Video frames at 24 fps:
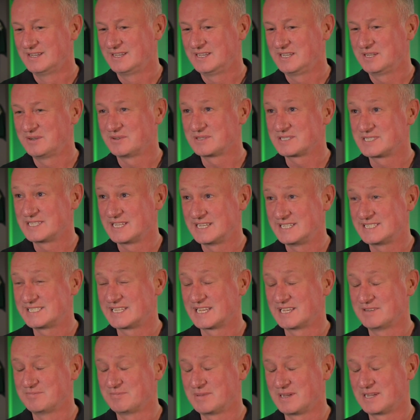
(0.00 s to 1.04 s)
you know, it's nice
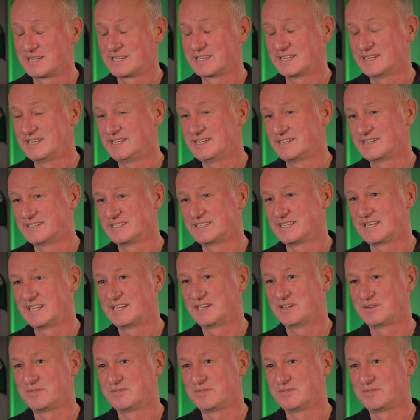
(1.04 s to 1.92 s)
getting back in here today.